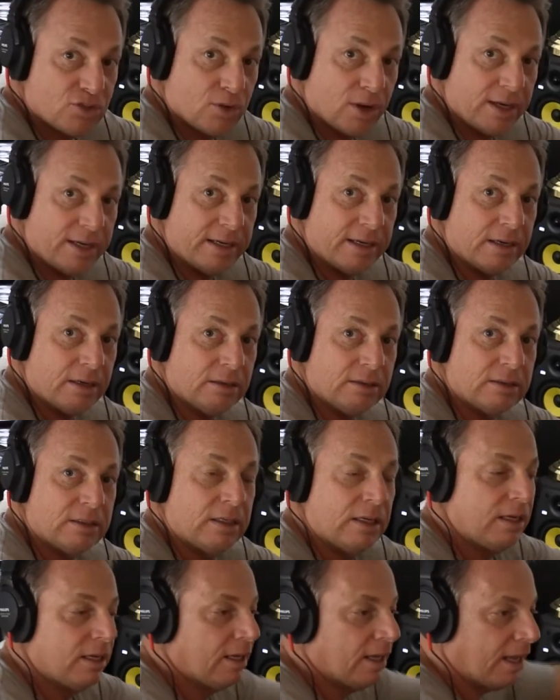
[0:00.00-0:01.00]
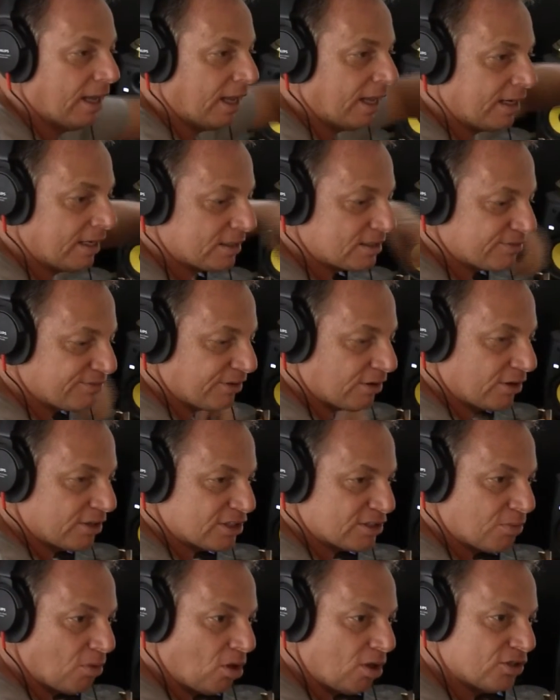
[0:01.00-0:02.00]
right here, and it's very
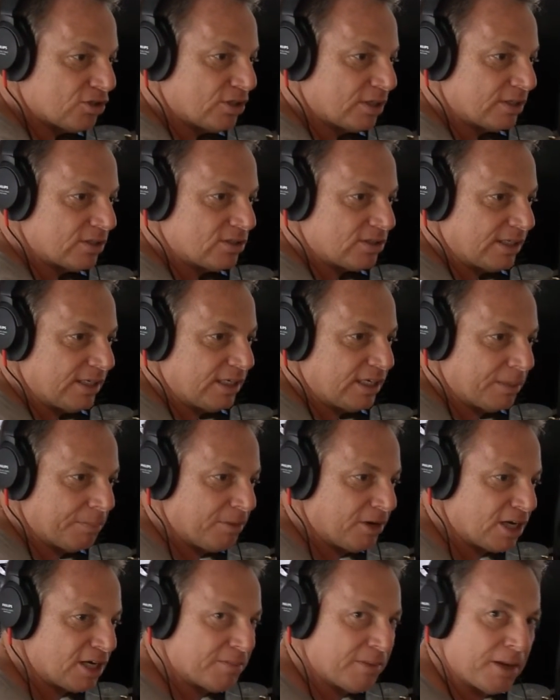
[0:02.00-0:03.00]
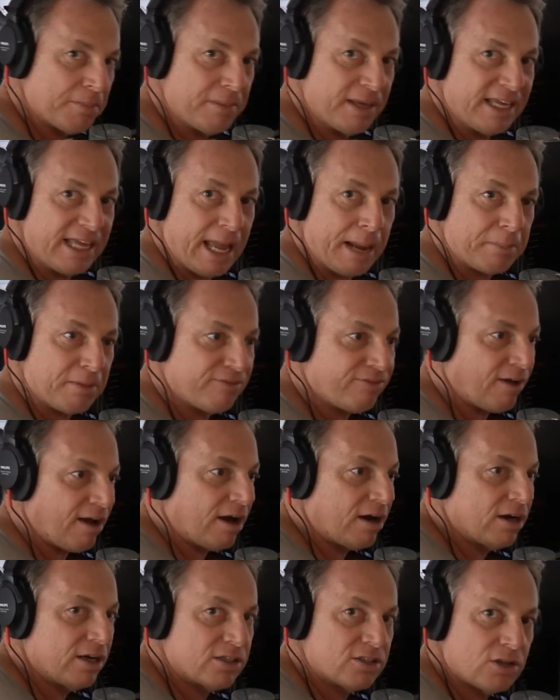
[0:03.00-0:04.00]
small, as you can see, compared to my big
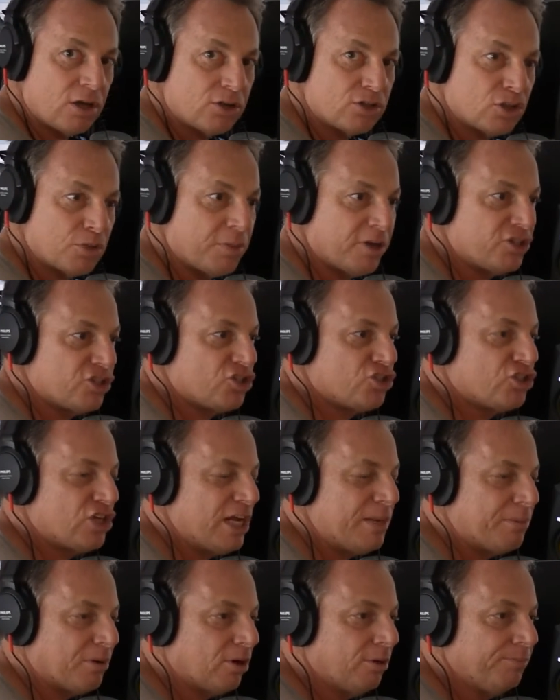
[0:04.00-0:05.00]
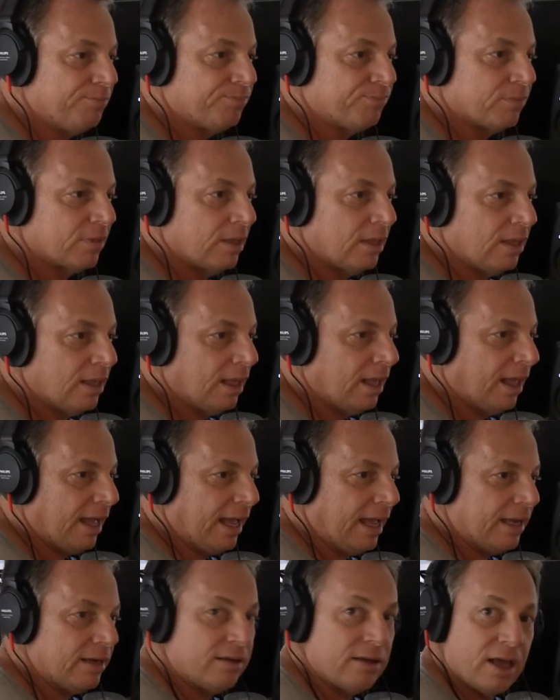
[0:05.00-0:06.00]
amplifier. It's also much cheaper,
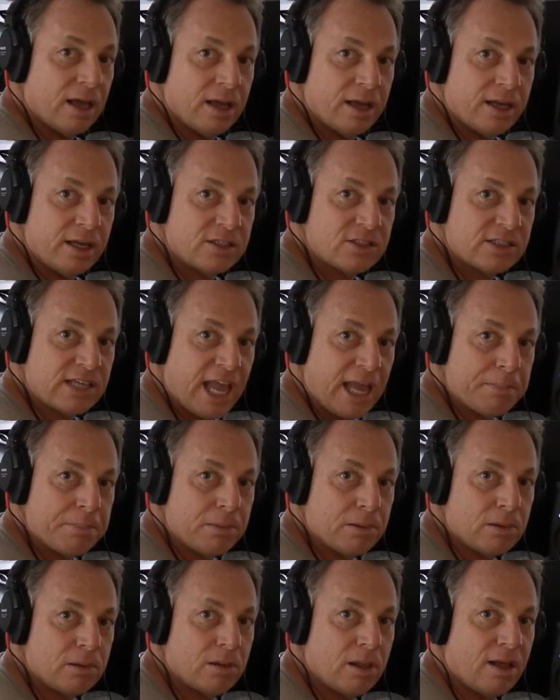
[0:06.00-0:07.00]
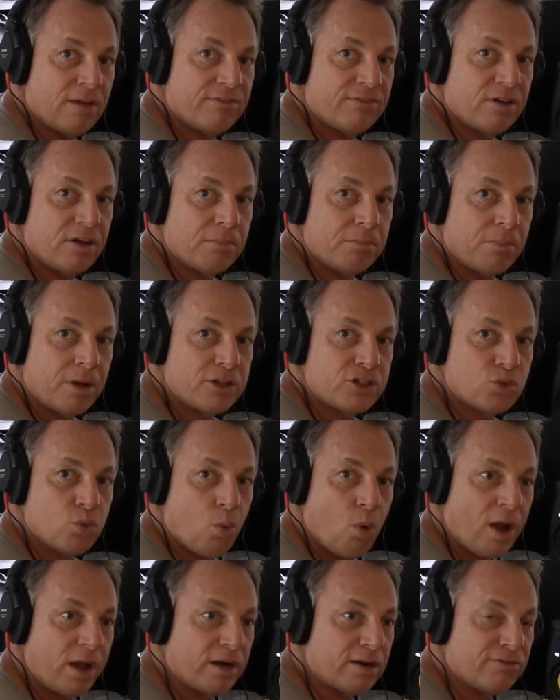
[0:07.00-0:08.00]
and it's capable of a much
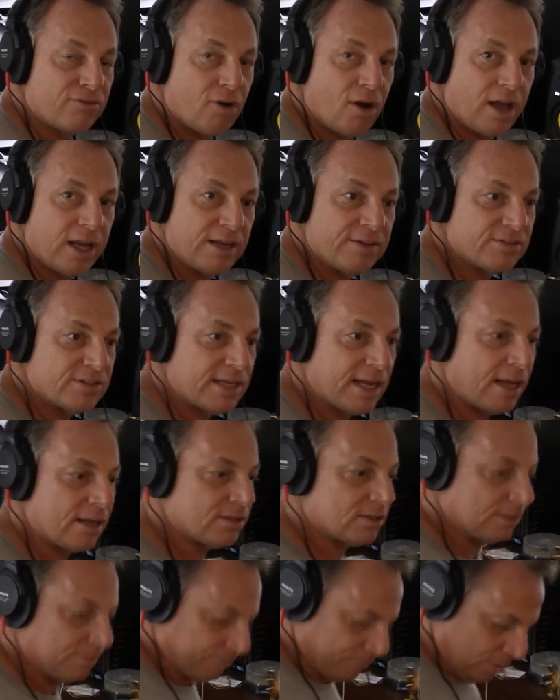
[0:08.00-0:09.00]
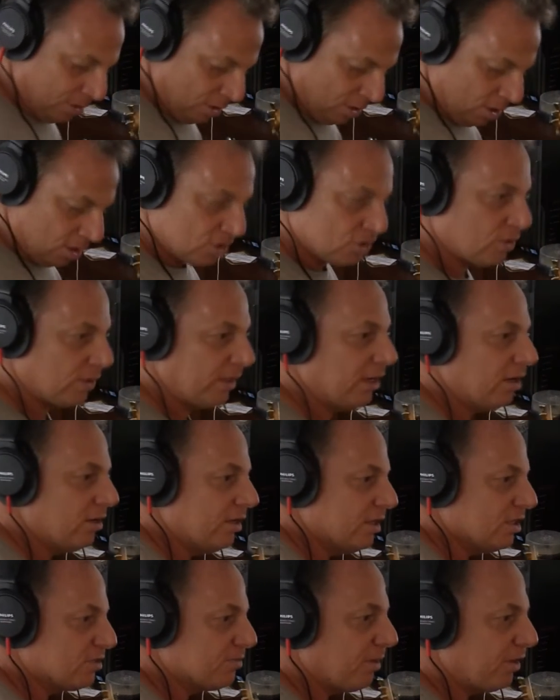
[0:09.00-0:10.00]
wider variety of sounds. So here it
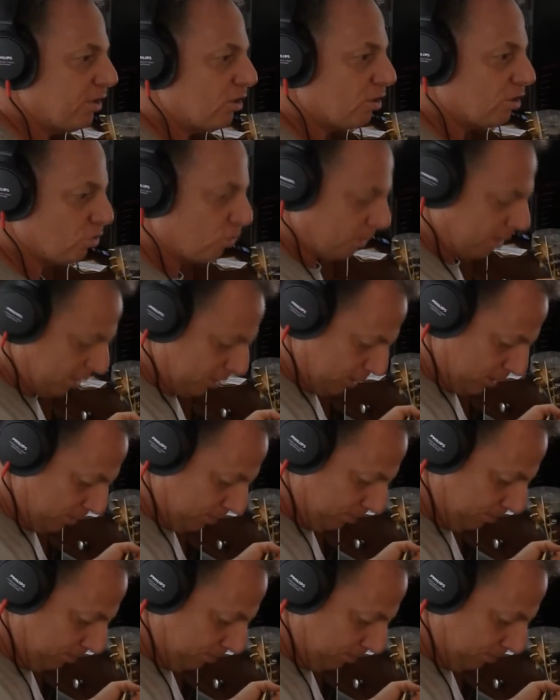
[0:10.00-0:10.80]
is, my UR22.